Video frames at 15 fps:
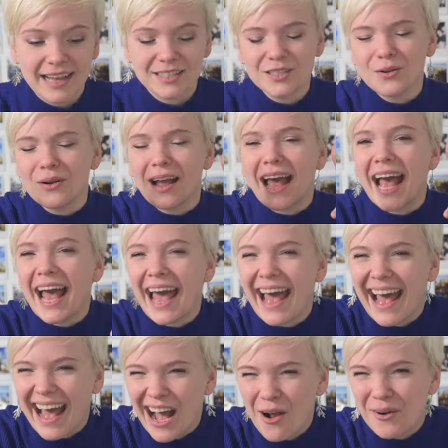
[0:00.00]
So
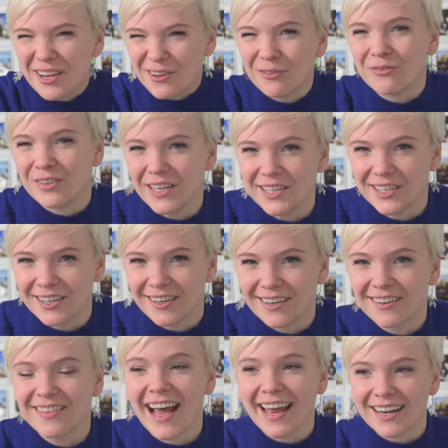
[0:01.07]
how do you figure
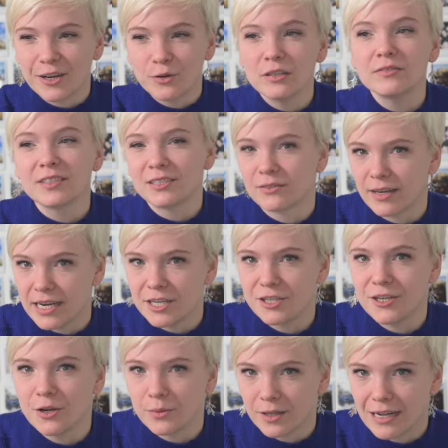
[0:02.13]
that equivalent
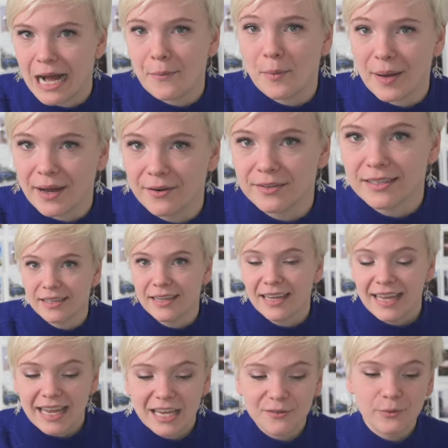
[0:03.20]
ratio will come about?
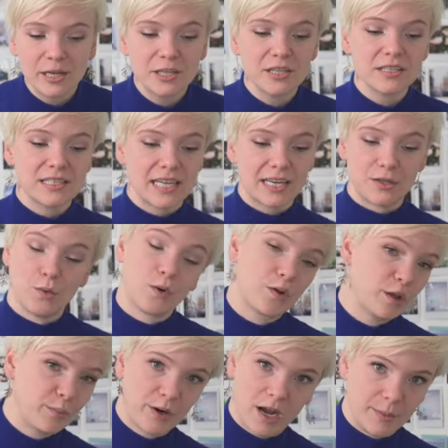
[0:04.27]
If we just ignore
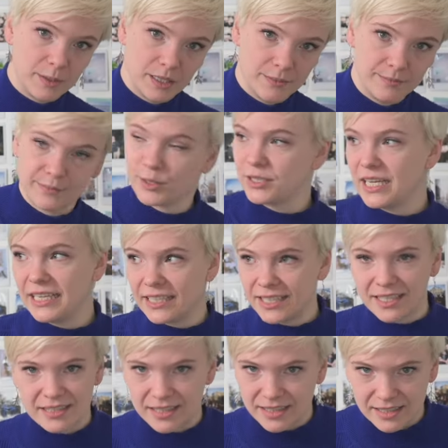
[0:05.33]
the problem, pretend it
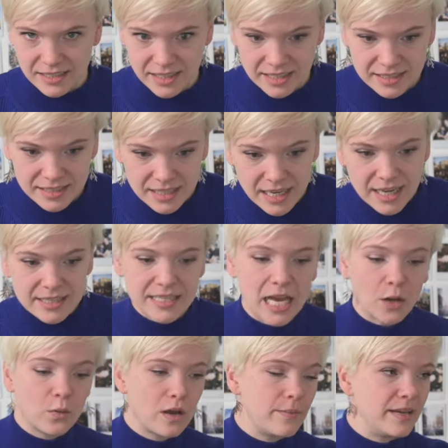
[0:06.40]
doesn't exist,
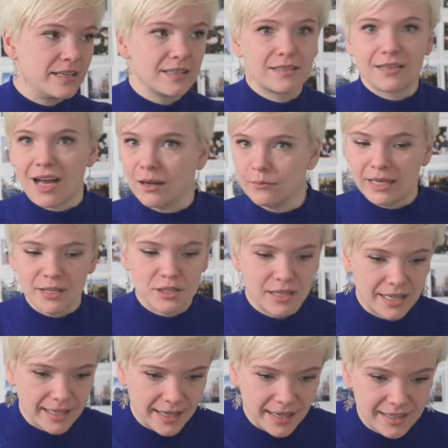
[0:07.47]
tell women to stop
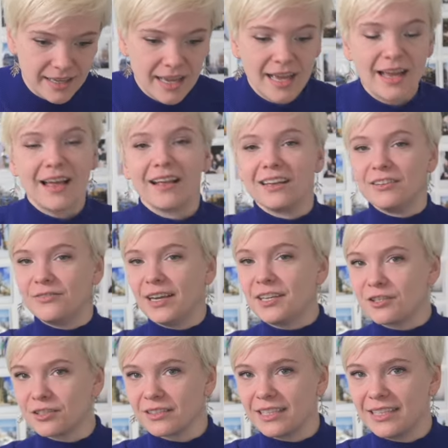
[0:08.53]
mentioning it,
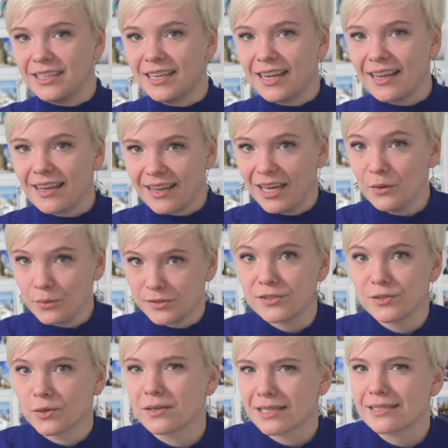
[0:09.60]
eventually it will
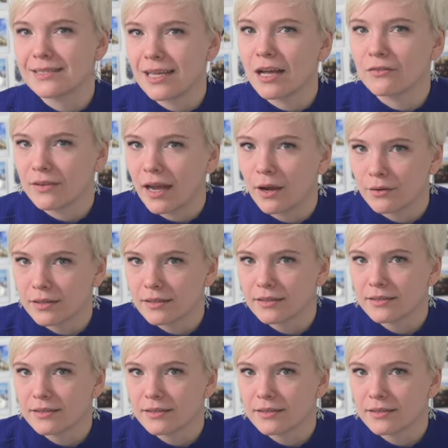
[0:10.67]
sort itself out.